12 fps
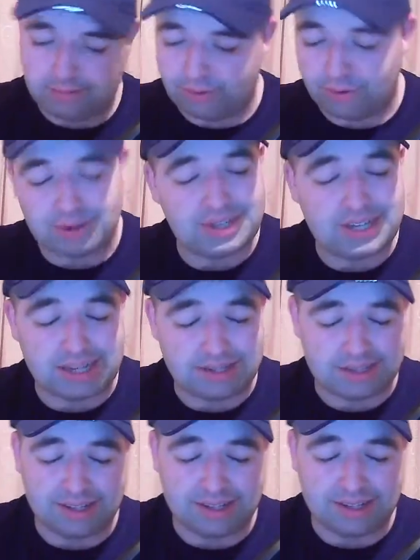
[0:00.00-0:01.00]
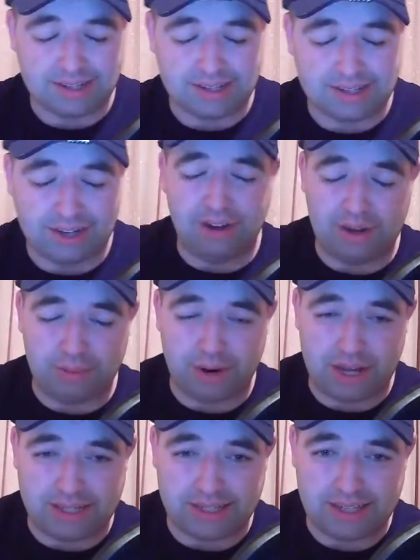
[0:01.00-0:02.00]
4-6 is a lovely, lovely
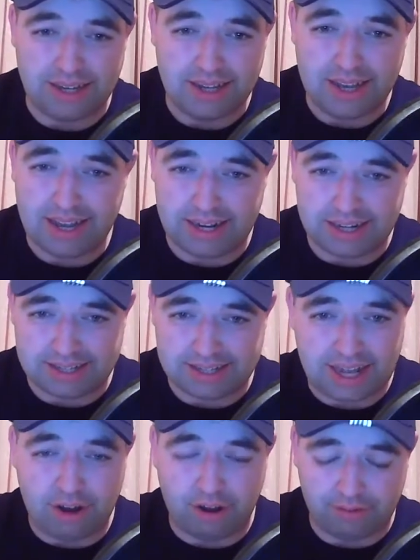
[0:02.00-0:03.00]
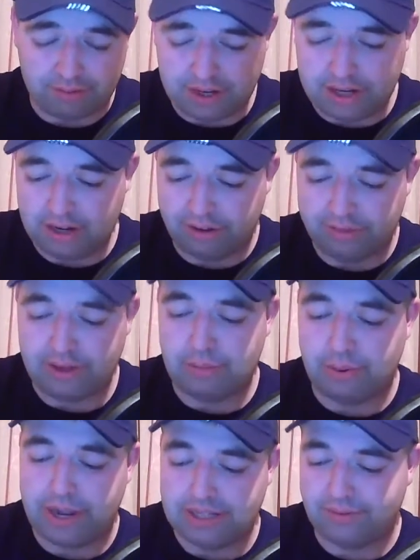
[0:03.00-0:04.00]
price. It is a lovely, lovely
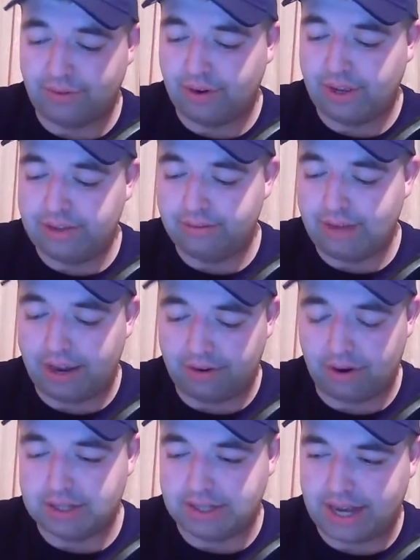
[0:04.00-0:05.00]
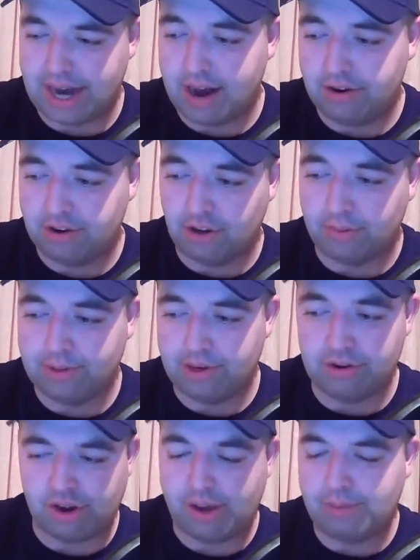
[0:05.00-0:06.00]
price for a cross the card double
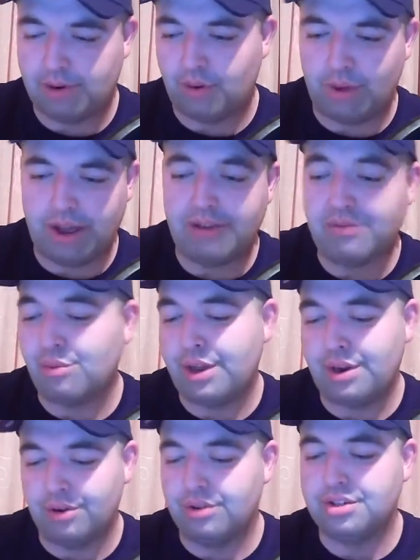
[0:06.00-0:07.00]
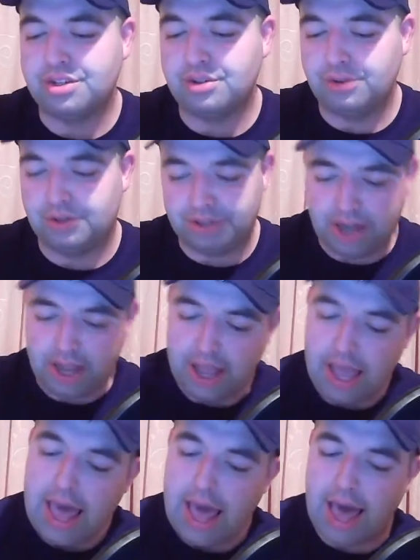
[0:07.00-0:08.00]
or treble or whatever way you're going to do it.
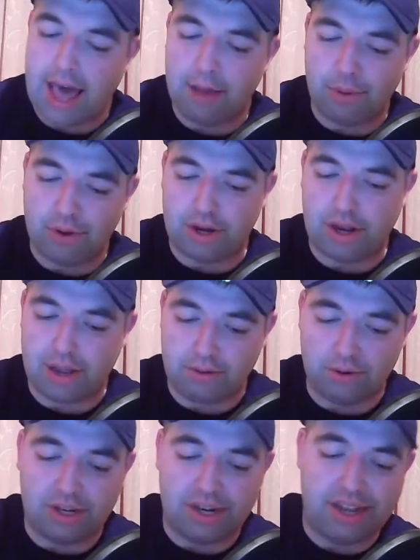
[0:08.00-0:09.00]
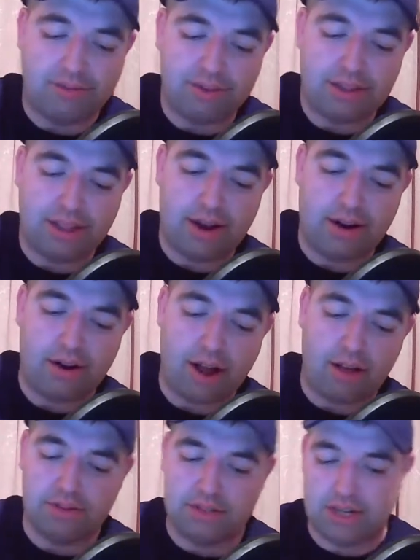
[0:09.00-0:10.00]
But I'm going to leave it there.
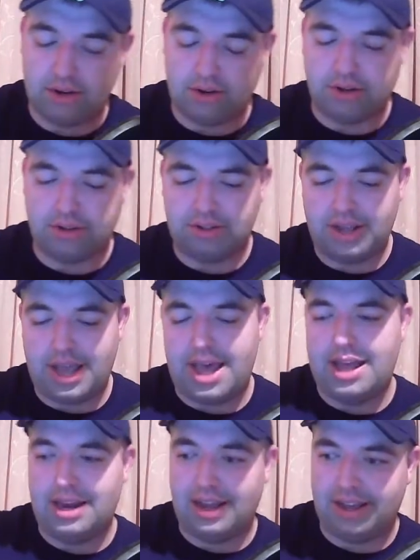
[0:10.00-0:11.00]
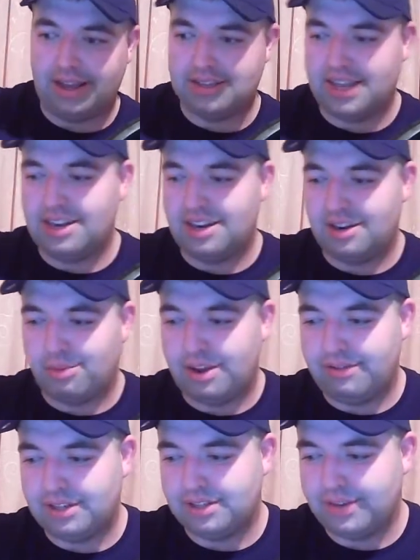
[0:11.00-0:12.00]
Obviously, look at, like I said in the
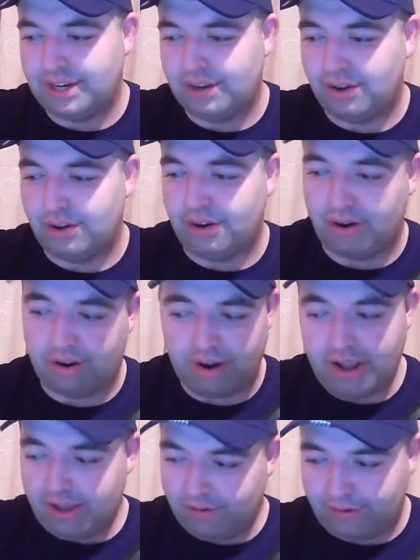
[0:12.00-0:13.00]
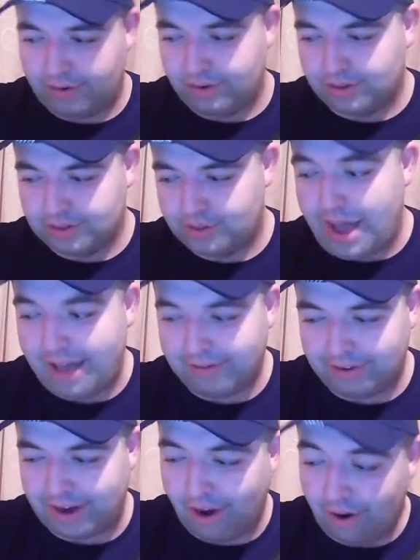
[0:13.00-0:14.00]
previous video, or for those who
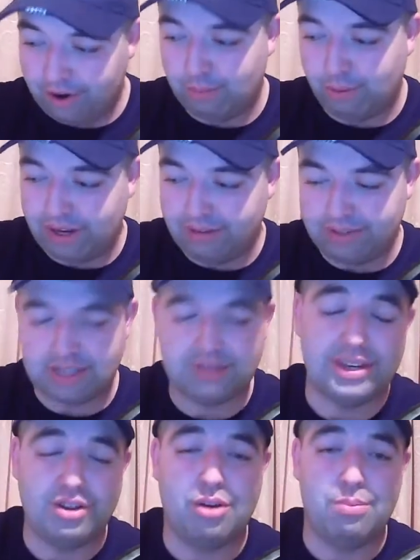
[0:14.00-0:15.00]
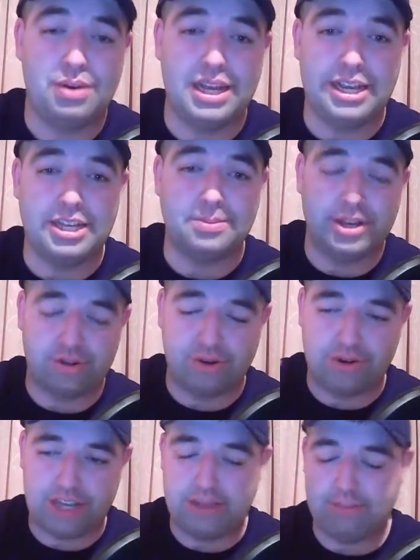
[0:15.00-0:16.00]
haven't heard the previous video, please make
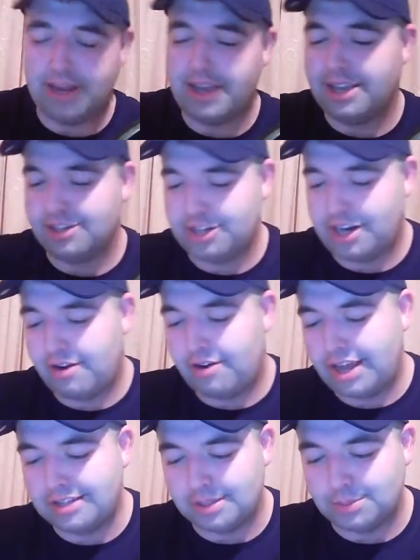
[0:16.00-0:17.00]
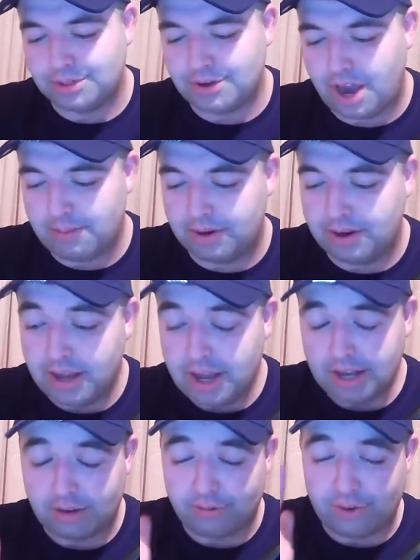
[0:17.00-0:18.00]
sure to keep liking, sharing and subscribing.
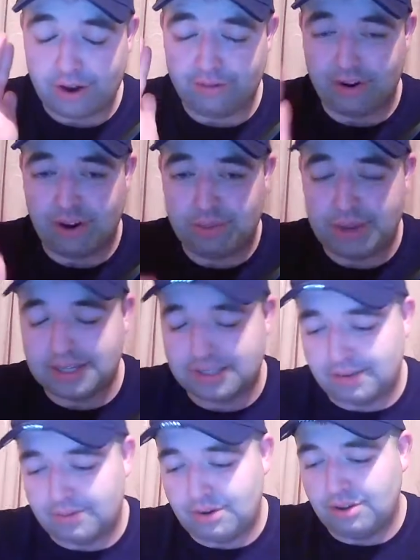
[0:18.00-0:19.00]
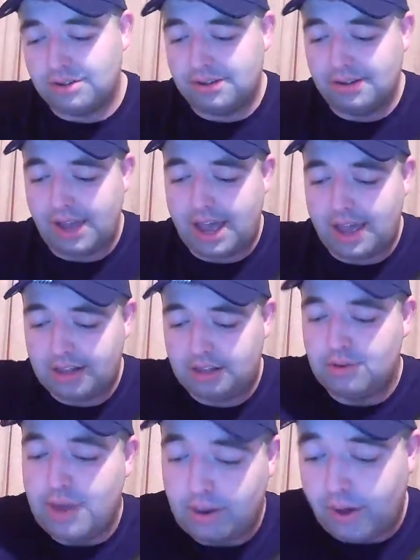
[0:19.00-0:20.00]
The very, very best of luck
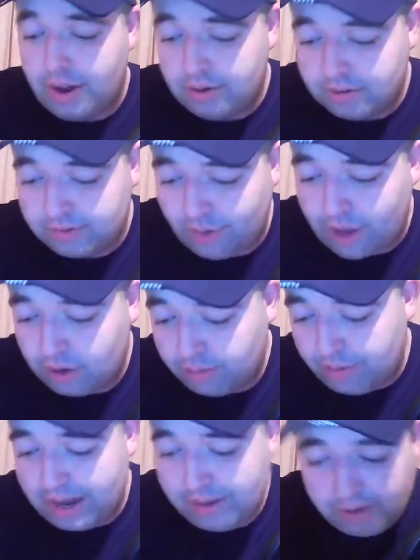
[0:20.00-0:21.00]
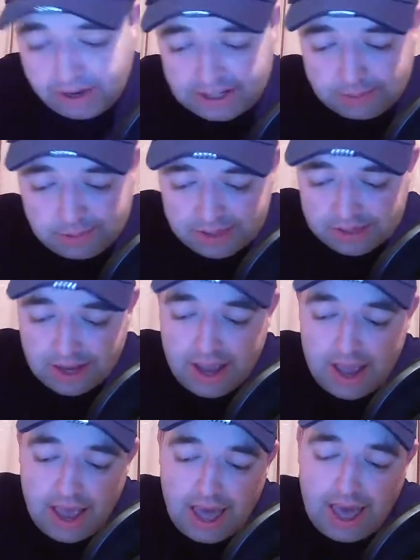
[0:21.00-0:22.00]
to anyone who's following my Limerick tips
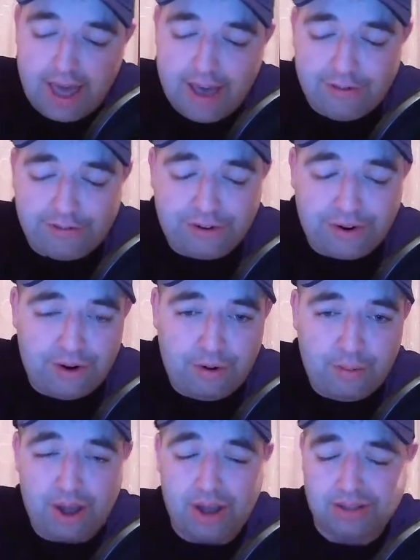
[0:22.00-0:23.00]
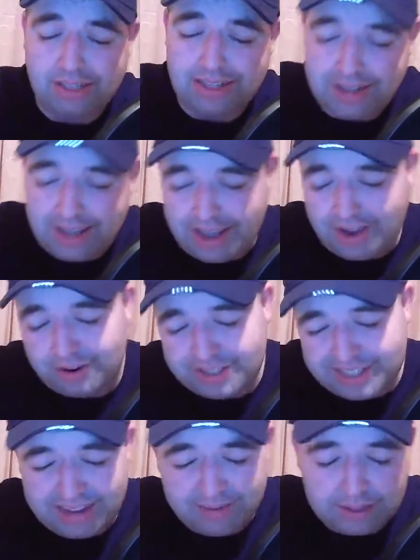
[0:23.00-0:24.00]
for Boxing Day or
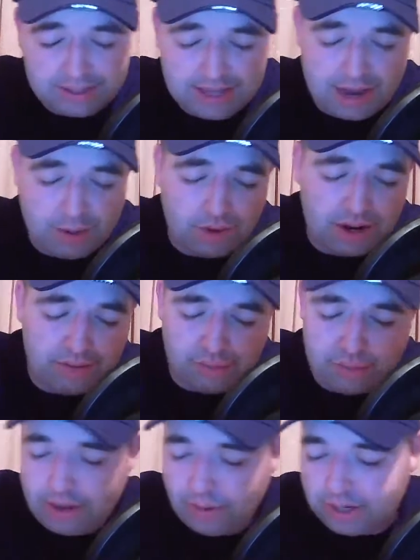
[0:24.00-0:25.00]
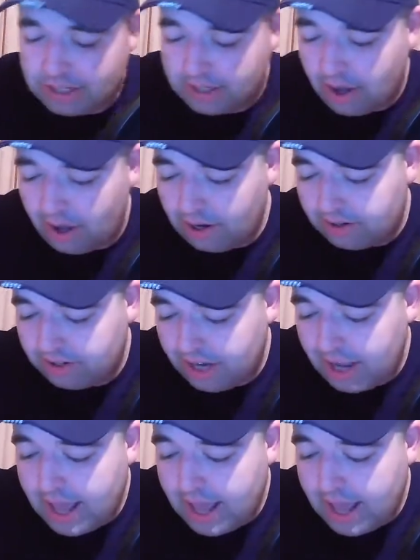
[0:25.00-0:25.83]
Stephen's Day, whatever way you want to call it.